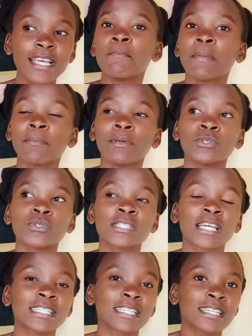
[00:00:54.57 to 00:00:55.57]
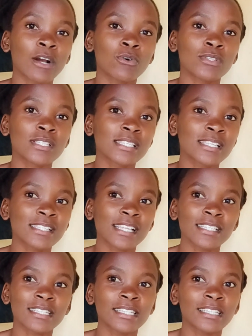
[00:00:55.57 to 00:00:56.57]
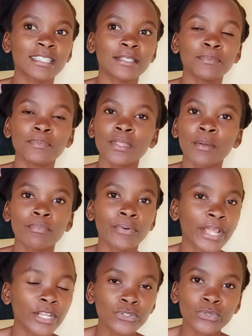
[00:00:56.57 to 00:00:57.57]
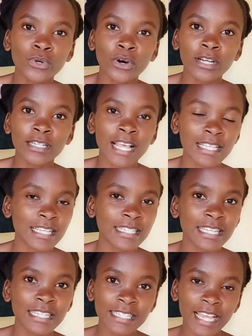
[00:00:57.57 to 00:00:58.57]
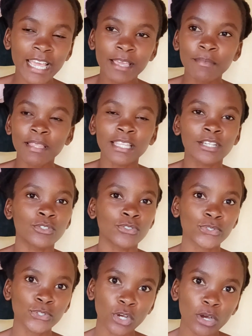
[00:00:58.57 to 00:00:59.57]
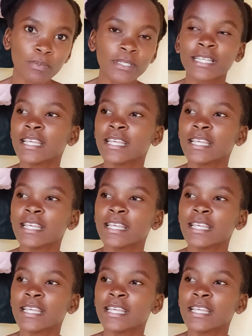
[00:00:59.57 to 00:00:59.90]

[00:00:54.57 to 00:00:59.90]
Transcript: Maybe you started consistently praying to God a certain time and then you stopped.